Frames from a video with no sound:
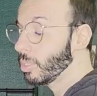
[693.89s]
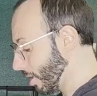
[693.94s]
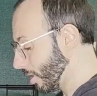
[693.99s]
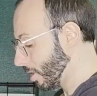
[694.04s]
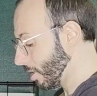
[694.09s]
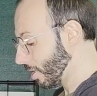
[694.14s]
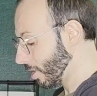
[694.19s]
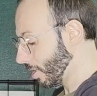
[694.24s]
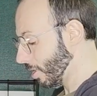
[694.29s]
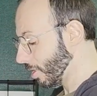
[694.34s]
Like
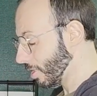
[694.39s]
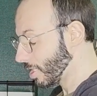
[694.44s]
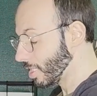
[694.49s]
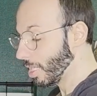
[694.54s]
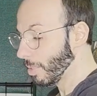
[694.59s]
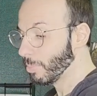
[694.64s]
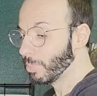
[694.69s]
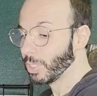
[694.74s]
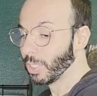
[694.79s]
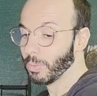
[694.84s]
the
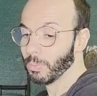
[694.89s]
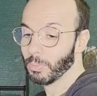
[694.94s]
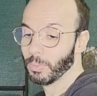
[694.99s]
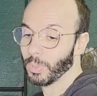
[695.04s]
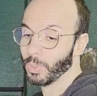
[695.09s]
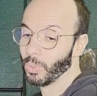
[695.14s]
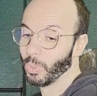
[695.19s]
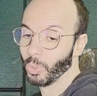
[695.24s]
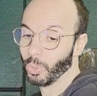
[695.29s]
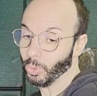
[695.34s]

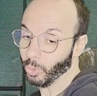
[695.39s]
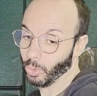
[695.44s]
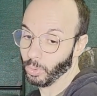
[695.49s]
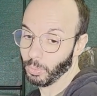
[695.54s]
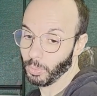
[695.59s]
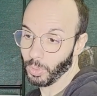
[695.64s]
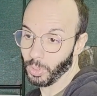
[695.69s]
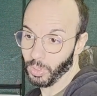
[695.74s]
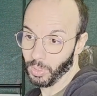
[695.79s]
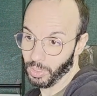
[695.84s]
September,
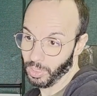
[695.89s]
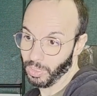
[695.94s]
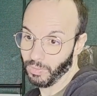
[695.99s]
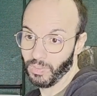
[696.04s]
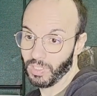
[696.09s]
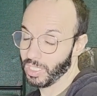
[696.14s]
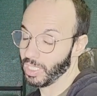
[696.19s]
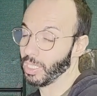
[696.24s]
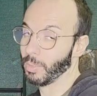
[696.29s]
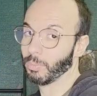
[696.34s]
October,
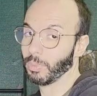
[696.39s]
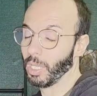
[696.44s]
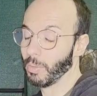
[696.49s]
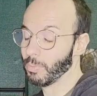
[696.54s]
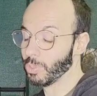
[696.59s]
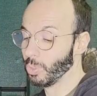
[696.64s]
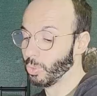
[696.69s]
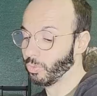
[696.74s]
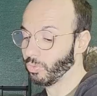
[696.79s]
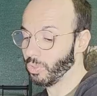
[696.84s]
even
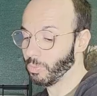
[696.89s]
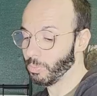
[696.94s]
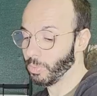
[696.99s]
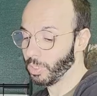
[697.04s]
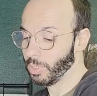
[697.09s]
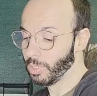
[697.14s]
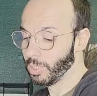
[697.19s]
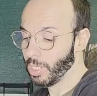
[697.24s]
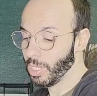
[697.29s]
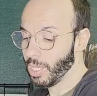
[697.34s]
sometimes
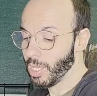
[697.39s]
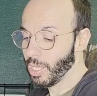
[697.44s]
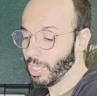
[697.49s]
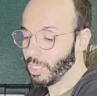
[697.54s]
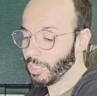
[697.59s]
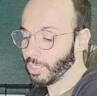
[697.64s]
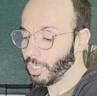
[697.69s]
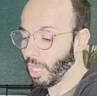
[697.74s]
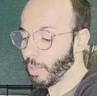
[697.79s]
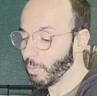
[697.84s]
November
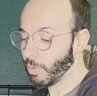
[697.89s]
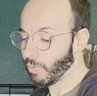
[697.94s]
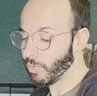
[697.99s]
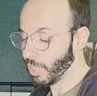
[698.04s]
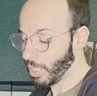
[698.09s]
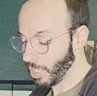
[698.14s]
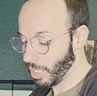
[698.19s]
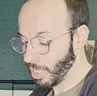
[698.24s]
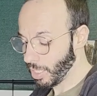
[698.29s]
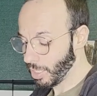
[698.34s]
time of
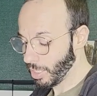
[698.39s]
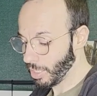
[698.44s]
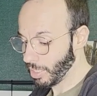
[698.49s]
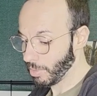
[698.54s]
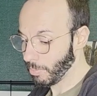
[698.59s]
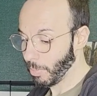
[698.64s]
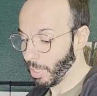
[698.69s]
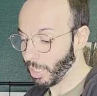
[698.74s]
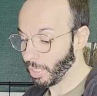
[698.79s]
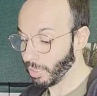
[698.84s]
the year is
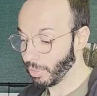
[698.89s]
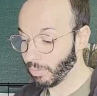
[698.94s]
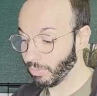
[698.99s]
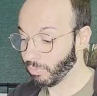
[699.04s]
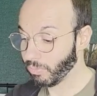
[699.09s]
my